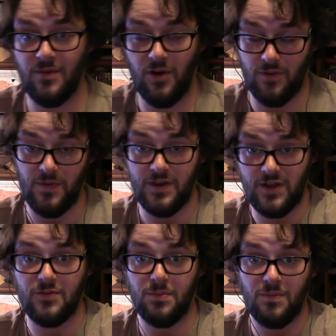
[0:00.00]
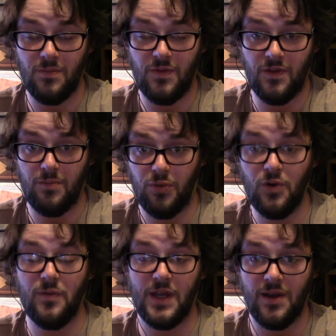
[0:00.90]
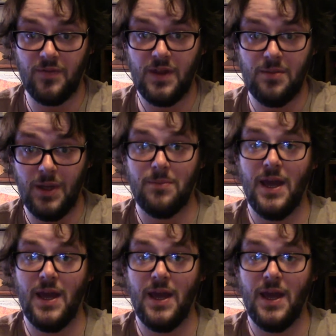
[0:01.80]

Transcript: or the disproving of the big